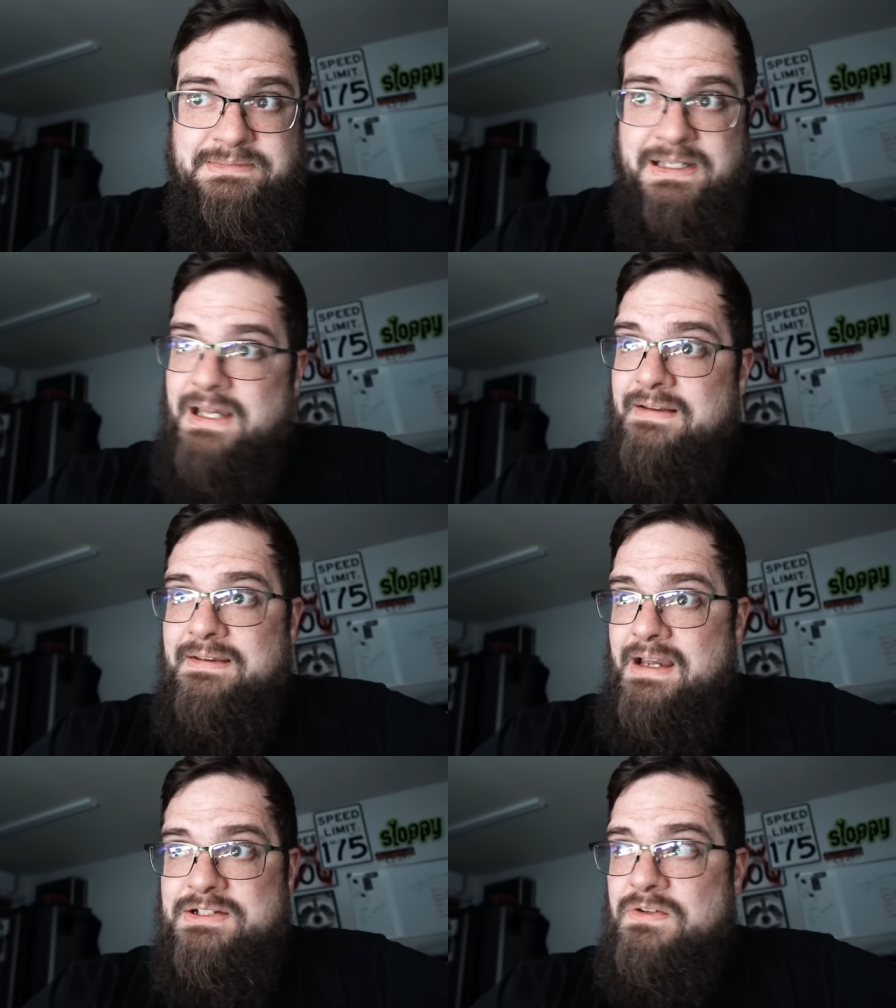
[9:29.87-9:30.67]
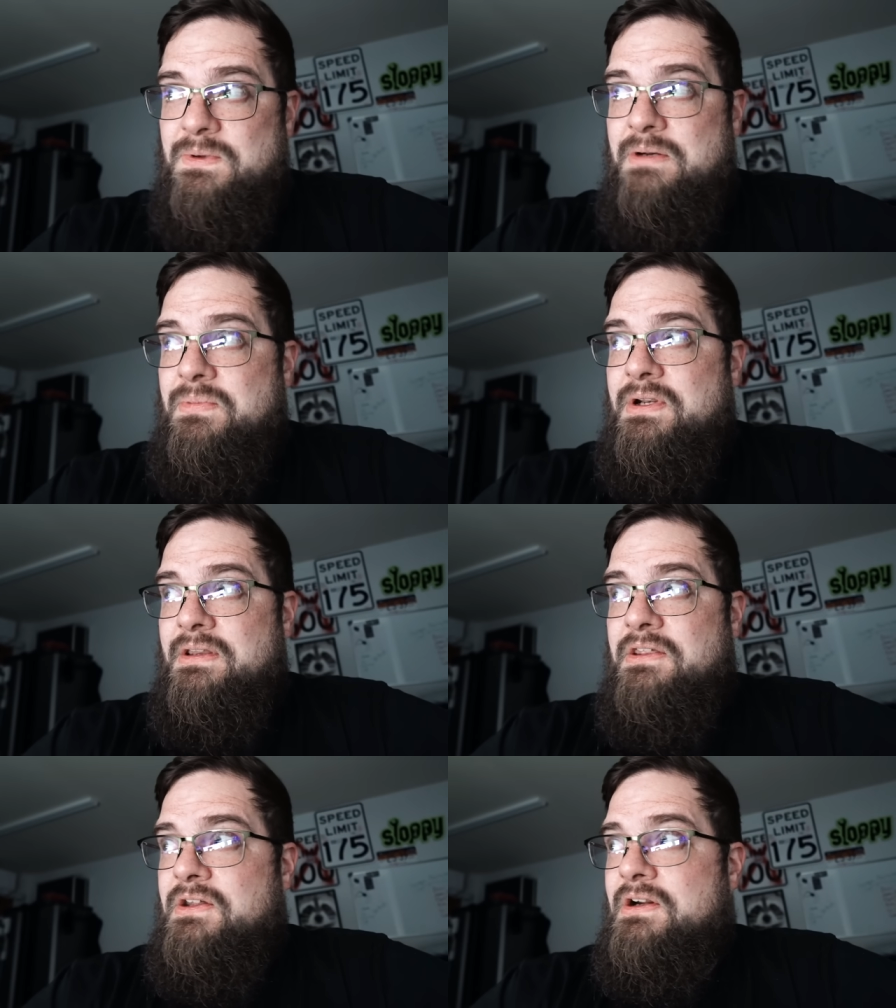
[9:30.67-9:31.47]
because I just want to put it
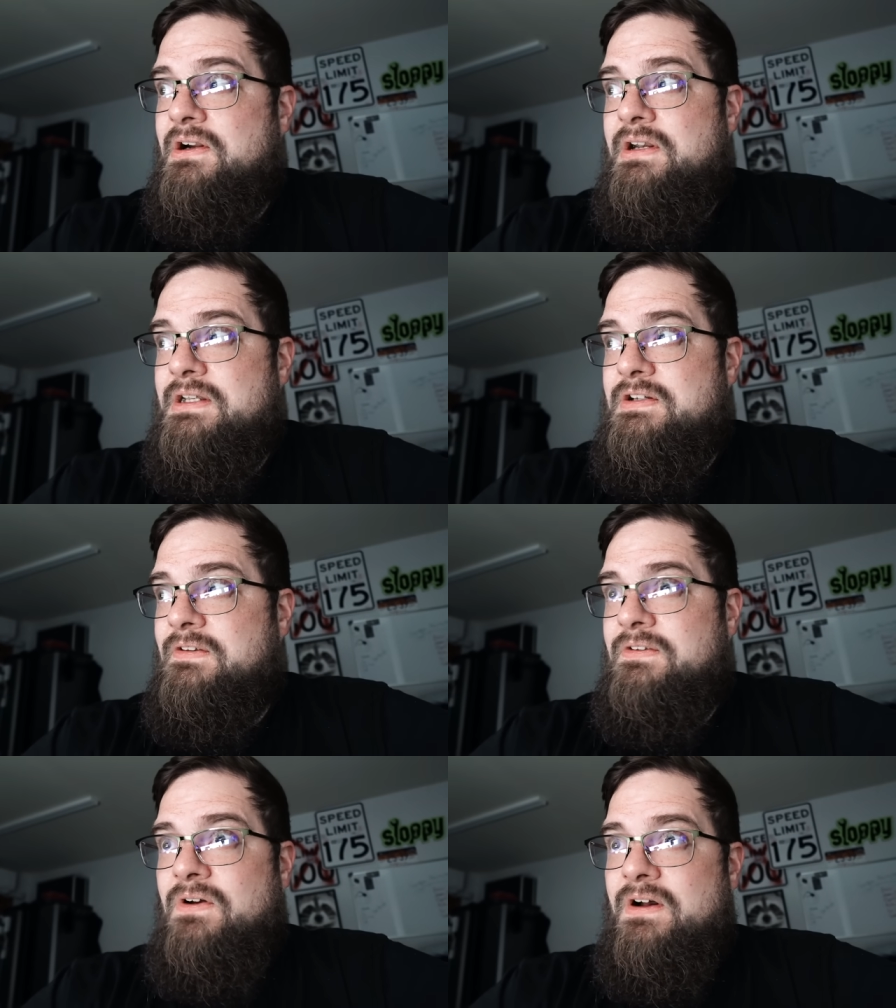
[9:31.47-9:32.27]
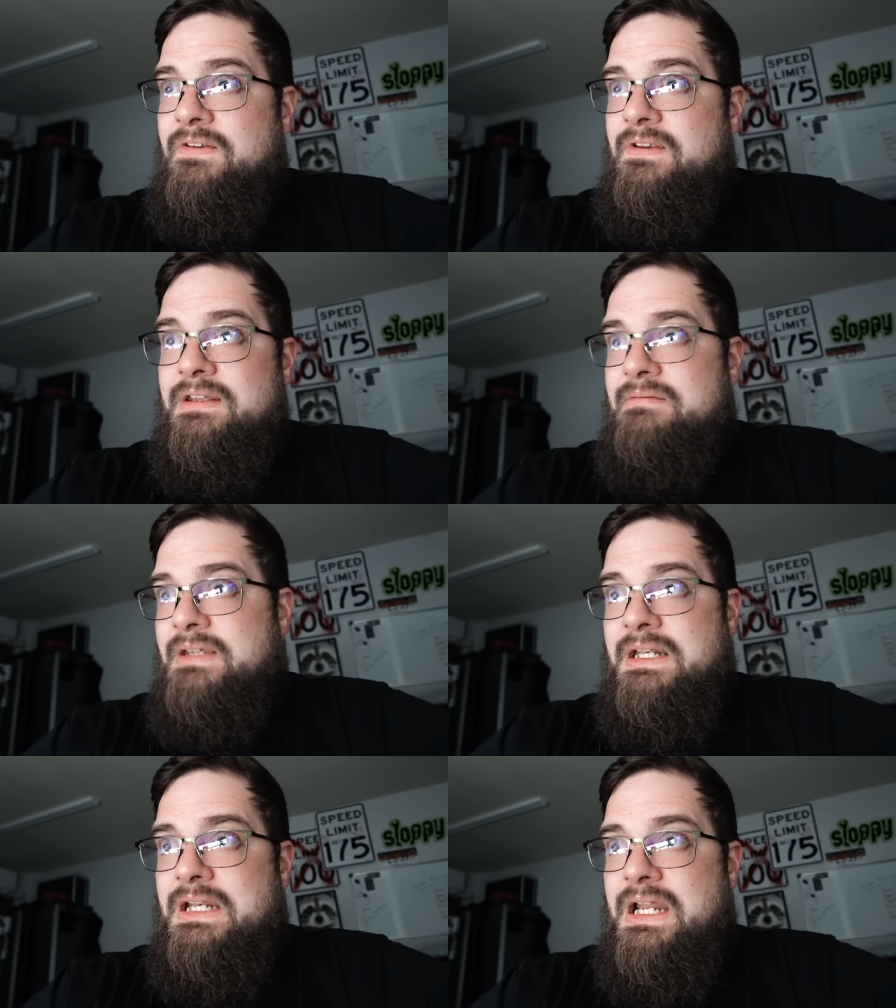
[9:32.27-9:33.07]
in third and just sauce it
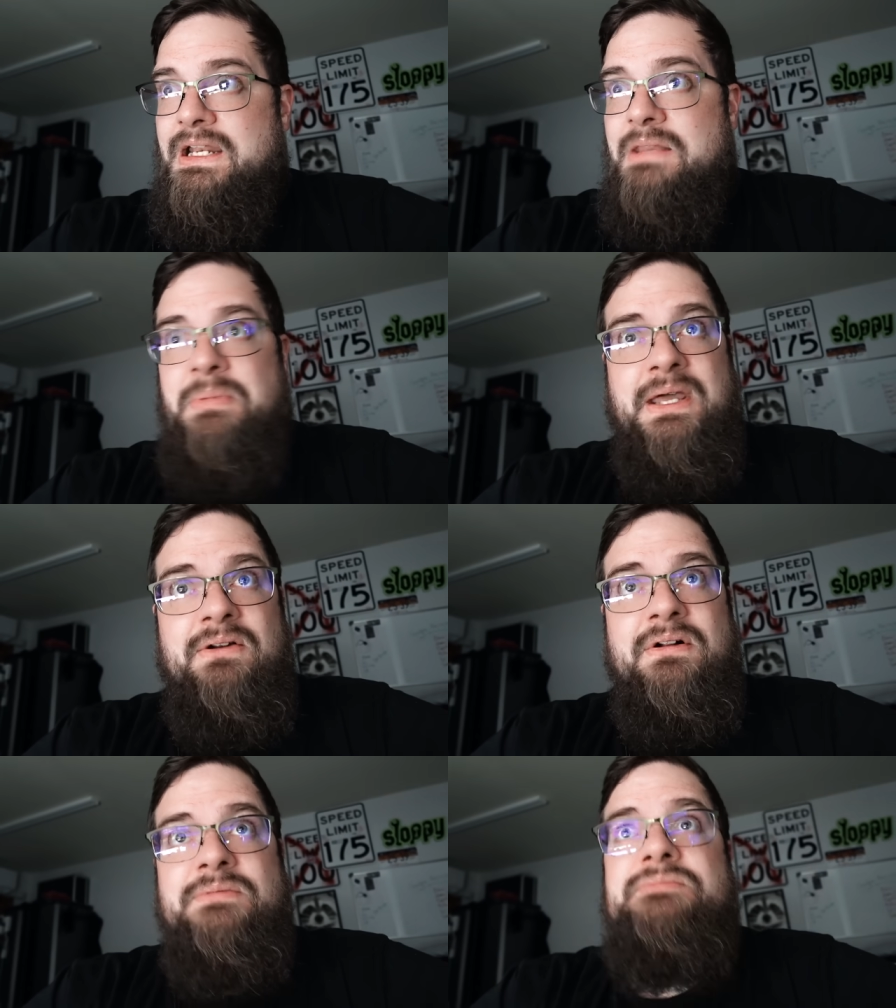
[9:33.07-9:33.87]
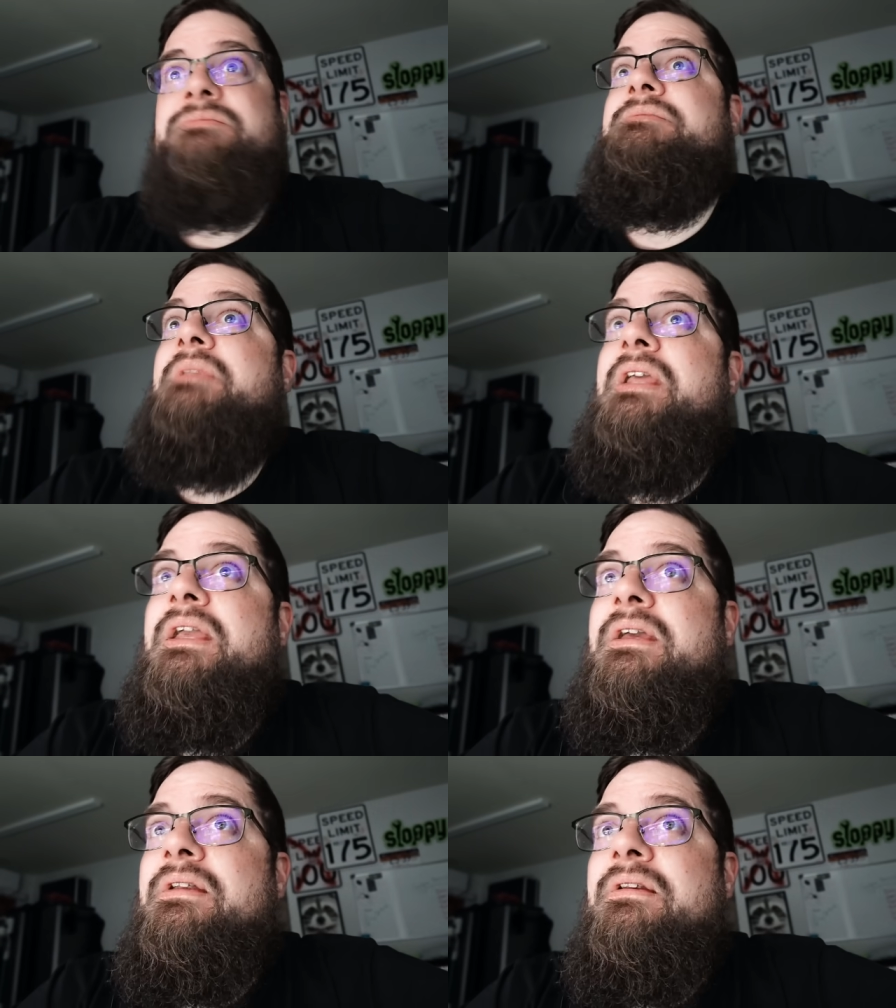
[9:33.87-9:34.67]
in and out of the pedal
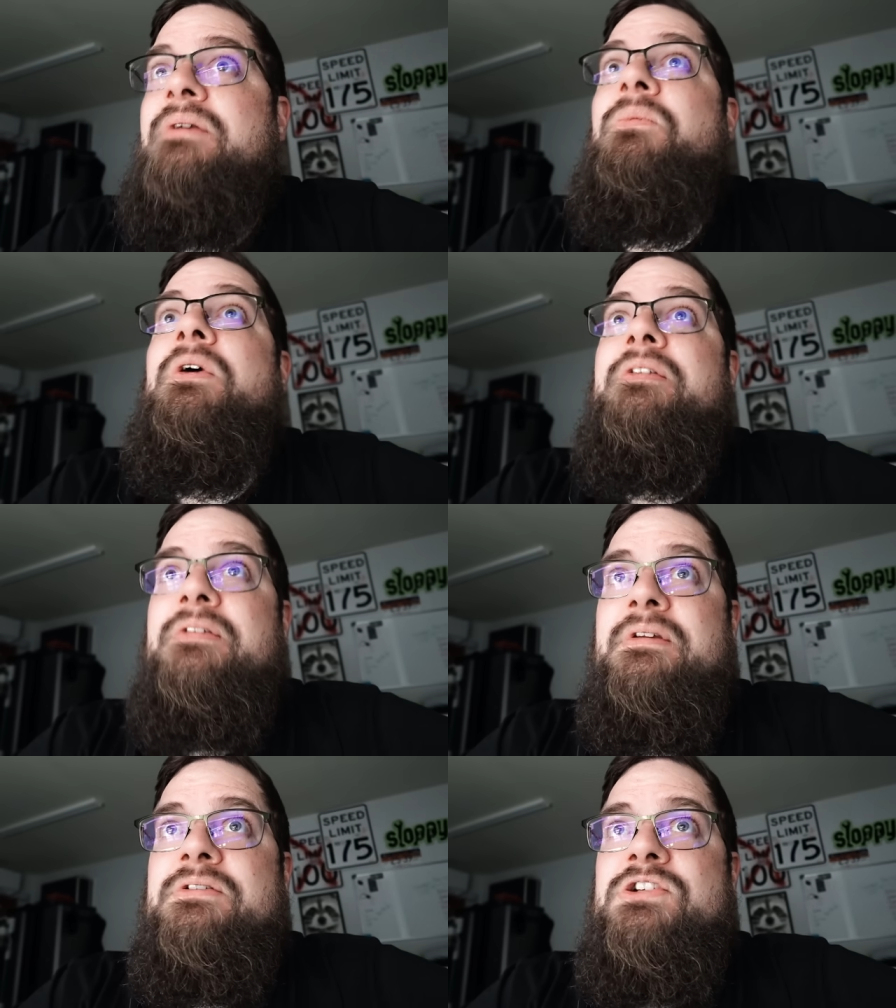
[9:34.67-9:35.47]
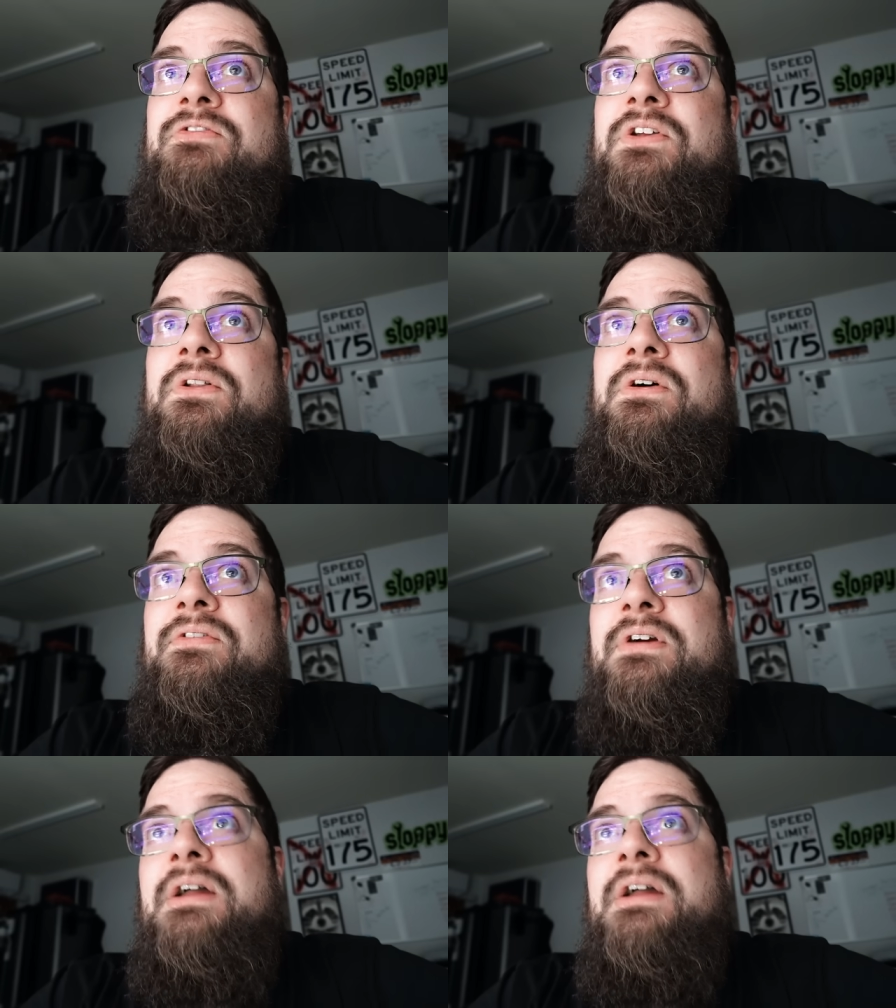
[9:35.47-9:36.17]
and it wants to shift all over.